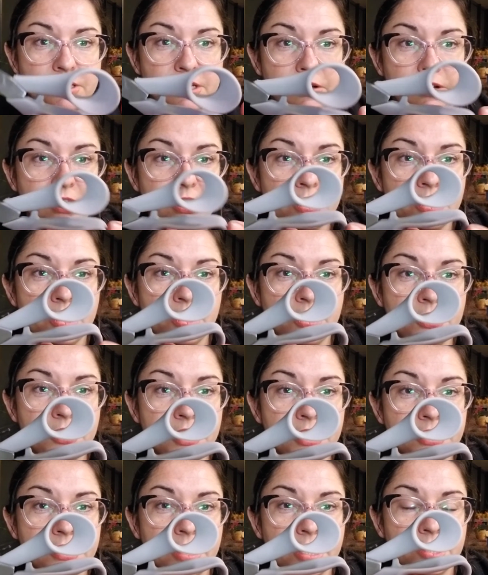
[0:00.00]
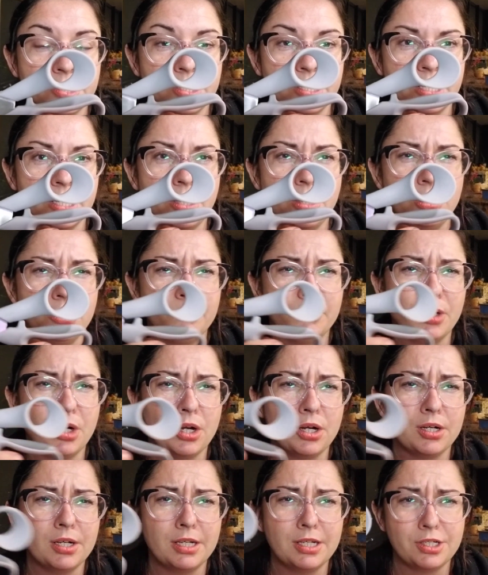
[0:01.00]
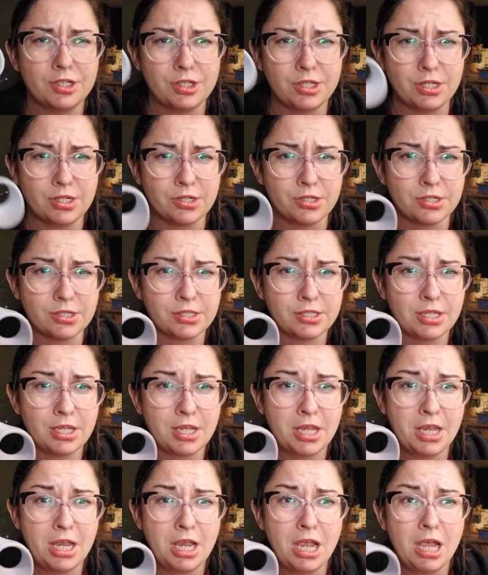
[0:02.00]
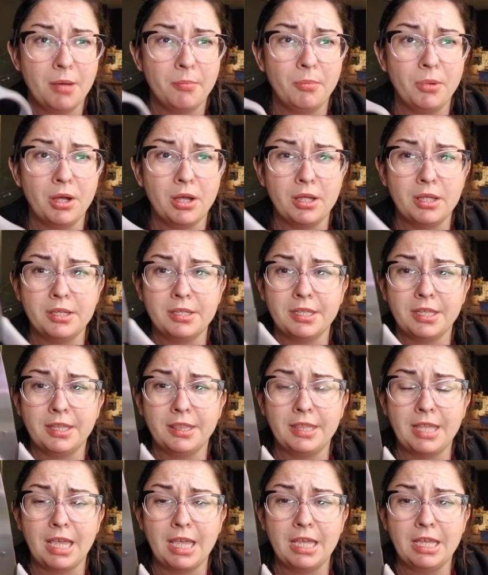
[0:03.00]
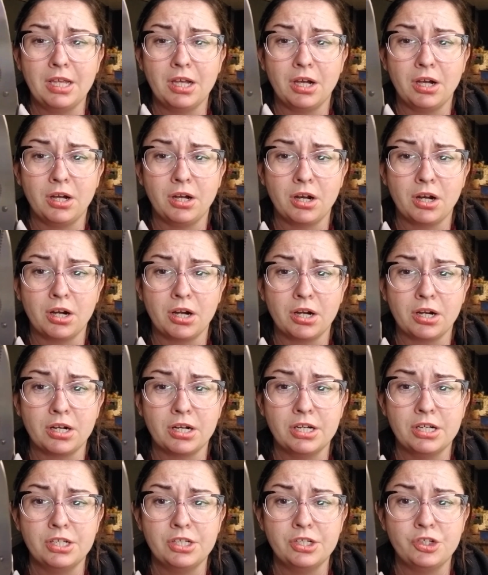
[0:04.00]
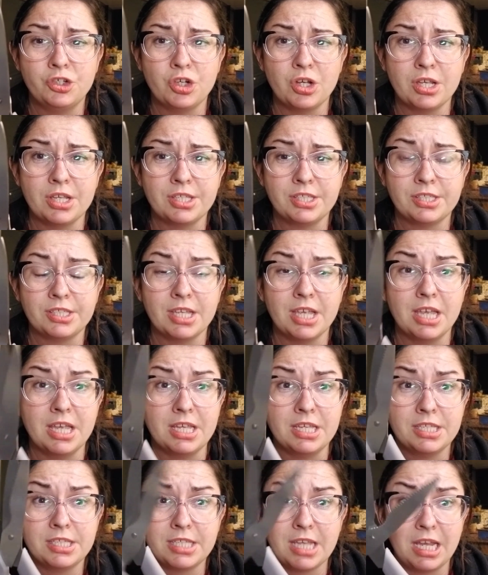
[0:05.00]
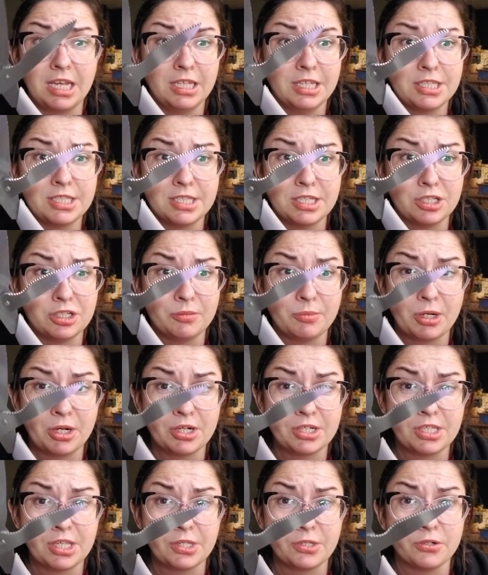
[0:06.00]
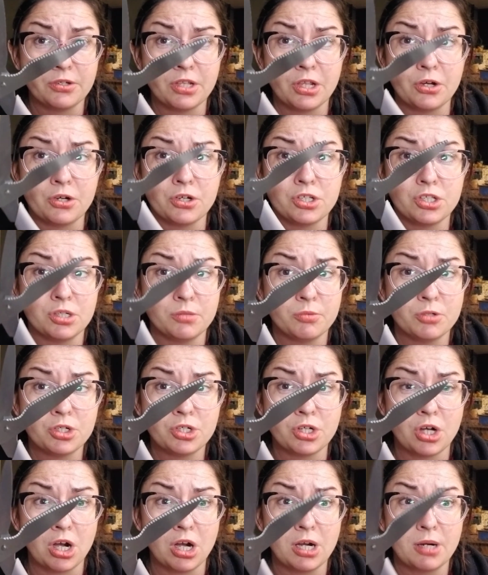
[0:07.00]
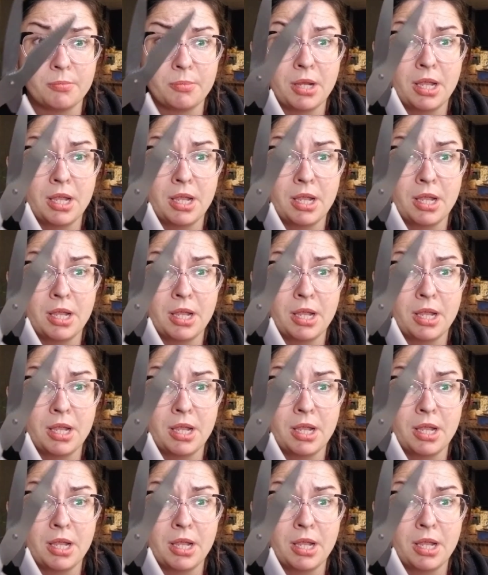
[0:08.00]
They're in the gardening section. They call them gardening shears. But they are just a stainless steel pair of scissors that are super sharp.